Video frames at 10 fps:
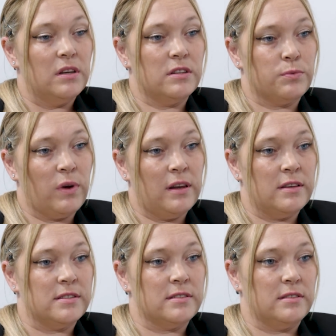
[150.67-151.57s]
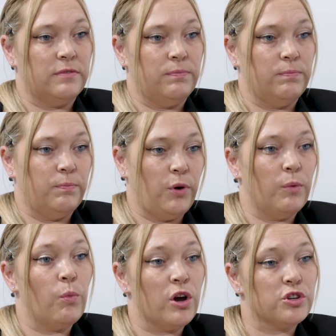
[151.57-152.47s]
as well as
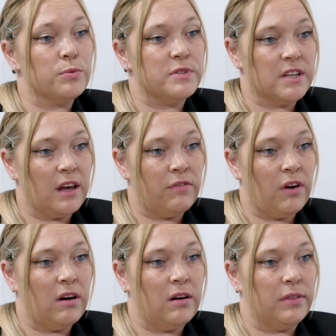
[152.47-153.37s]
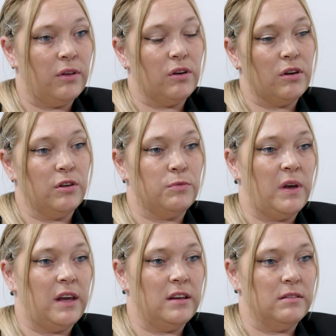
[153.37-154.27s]
putting workshops together that could
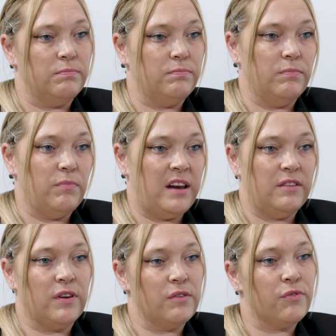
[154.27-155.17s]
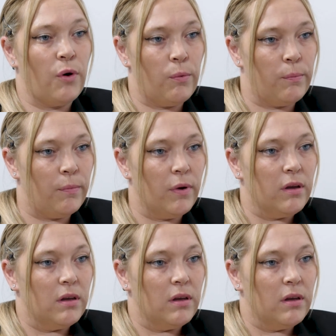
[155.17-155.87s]
be anything from